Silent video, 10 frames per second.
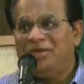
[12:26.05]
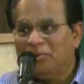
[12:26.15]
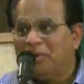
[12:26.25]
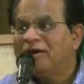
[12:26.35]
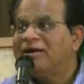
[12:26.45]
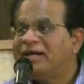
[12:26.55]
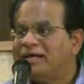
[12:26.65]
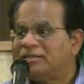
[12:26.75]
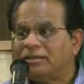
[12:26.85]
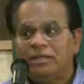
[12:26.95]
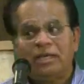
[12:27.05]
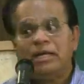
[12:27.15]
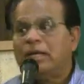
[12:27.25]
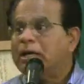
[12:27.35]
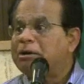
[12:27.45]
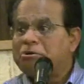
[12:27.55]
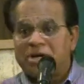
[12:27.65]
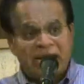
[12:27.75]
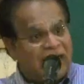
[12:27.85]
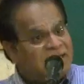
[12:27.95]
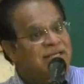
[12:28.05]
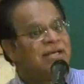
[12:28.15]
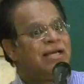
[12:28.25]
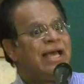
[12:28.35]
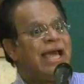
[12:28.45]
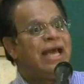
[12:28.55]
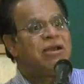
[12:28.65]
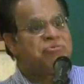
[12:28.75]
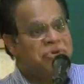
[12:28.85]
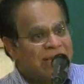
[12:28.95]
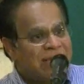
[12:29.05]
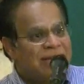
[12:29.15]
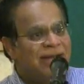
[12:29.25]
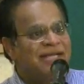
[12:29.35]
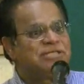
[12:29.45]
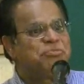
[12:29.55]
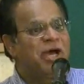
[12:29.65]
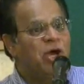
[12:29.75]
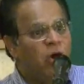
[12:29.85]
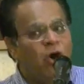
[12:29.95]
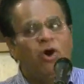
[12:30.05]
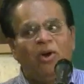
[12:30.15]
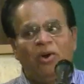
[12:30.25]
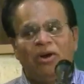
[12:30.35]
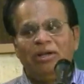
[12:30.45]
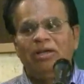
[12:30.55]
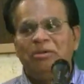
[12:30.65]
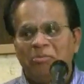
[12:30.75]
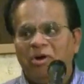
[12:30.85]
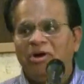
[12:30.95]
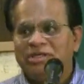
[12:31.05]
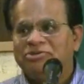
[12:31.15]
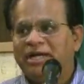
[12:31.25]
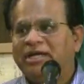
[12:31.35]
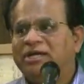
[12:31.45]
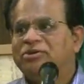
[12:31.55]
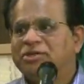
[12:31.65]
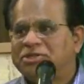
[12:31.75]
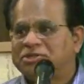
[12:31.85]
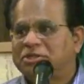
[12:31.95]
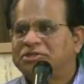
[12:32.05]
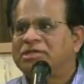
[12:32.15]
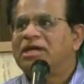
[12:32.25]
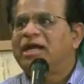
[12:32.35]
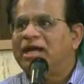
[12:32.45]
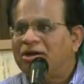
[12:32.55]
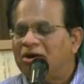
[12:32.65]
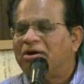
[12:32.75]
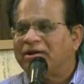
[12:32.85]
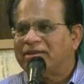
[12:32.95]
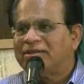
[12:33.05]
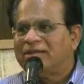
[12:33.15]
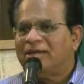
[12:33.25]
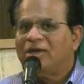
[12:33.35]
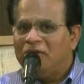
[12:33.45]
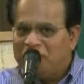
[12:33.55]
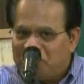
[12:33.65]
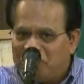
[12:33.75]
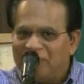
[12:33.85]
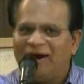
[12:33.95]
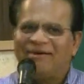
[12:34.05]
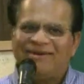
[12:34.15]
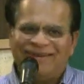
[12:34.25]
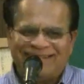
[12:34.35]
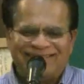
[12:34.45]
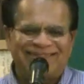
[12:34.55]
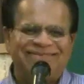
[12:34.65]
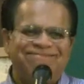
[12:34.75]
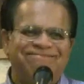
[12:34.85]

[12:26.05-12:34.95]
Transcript: You are a letter read and recognized by all. Paul is writing to the church in Corinth. You are a letter.